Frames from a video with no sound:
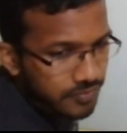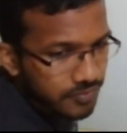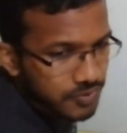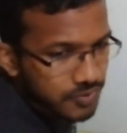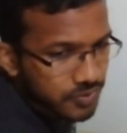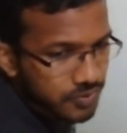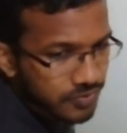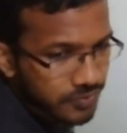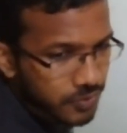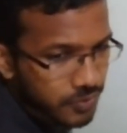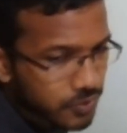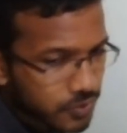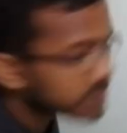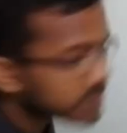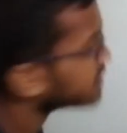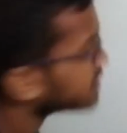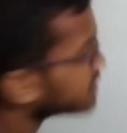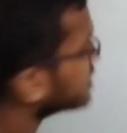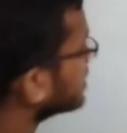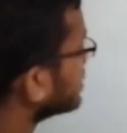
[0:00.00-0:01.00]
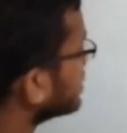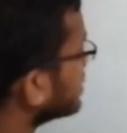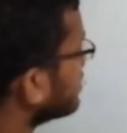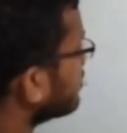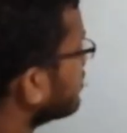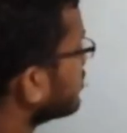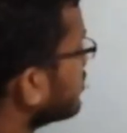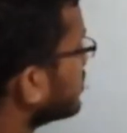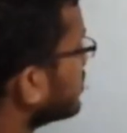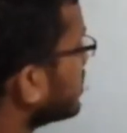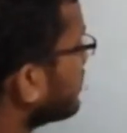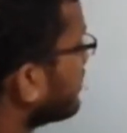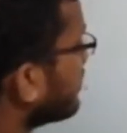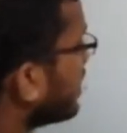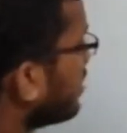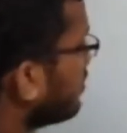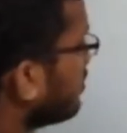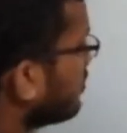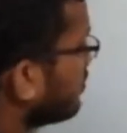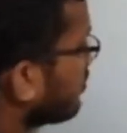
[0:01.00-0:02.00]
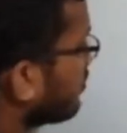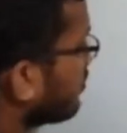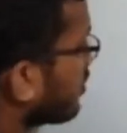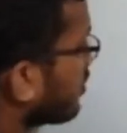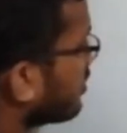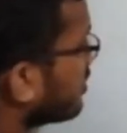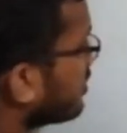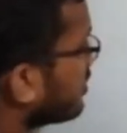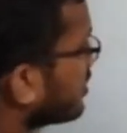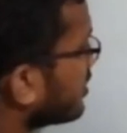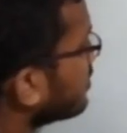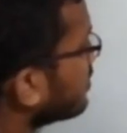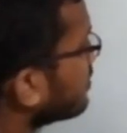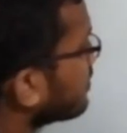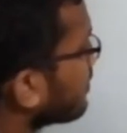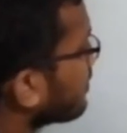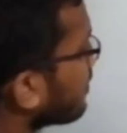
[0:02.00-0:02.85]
So would you just put that value? Probably, no?